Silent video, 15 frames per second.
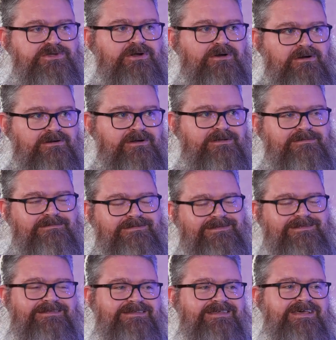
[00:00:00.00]
jerk
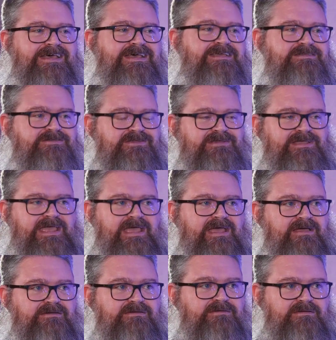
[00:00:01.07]

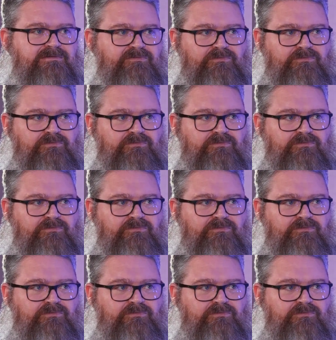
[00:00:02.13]
can't